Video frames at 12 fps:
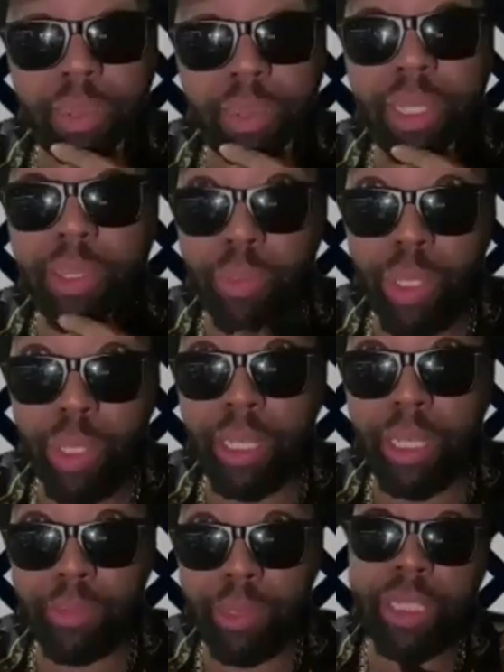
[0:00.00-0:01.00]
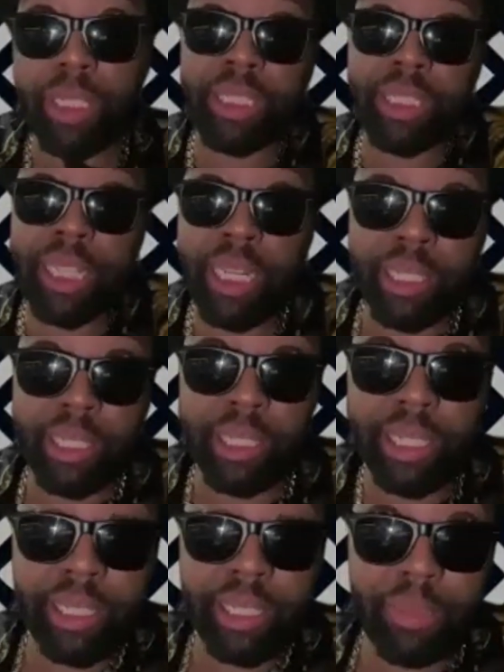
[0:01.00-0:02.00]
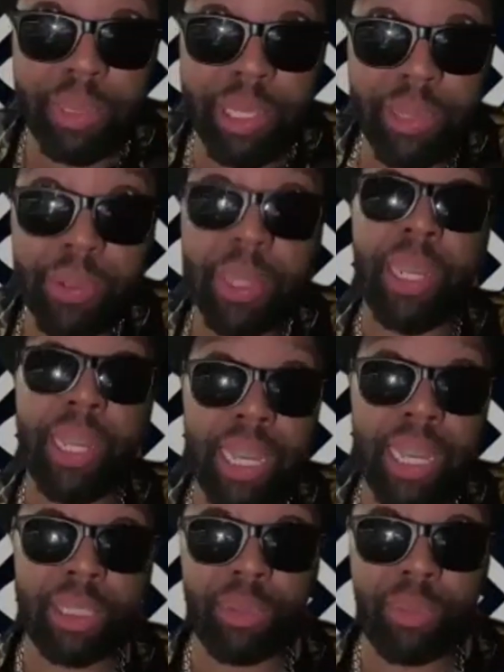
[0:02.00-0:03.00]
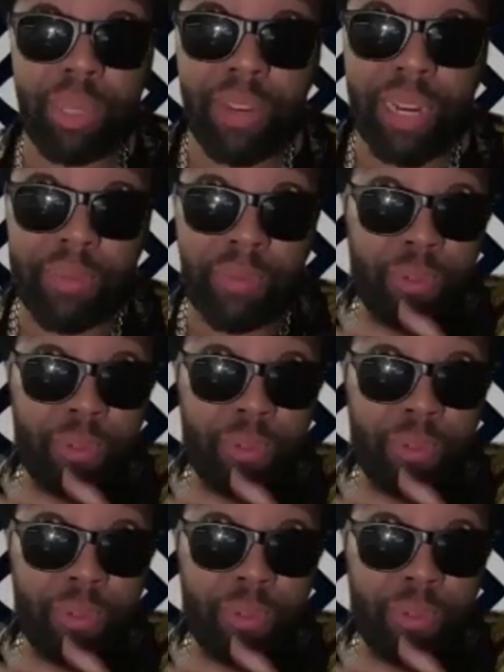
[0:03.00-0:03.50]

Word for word: my brother. When you and when you touch down in Atlanta, let me know. I should, if I got